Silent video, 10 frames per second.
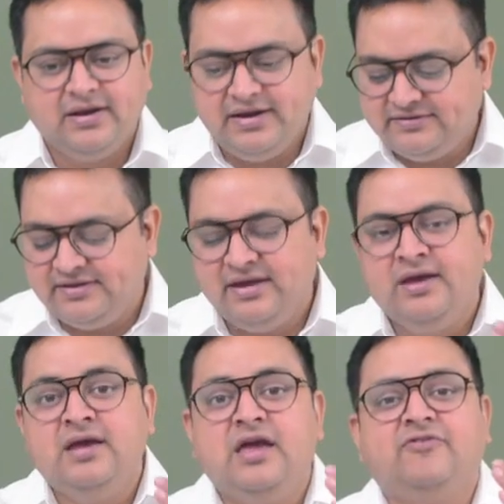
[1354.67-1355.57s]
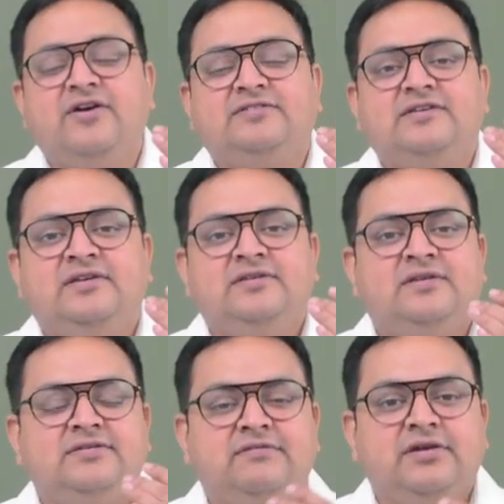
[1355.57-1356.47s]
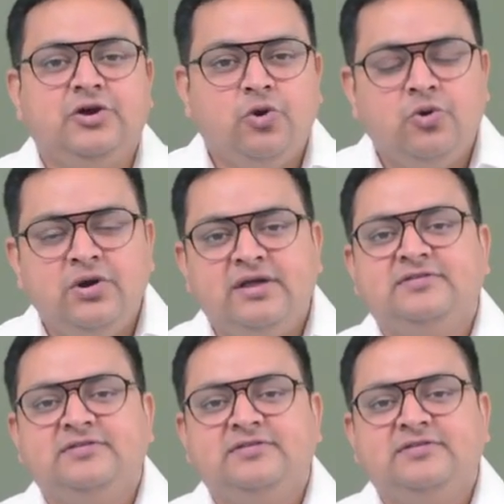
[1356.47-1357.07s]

Let's say if assessee is receiving gold,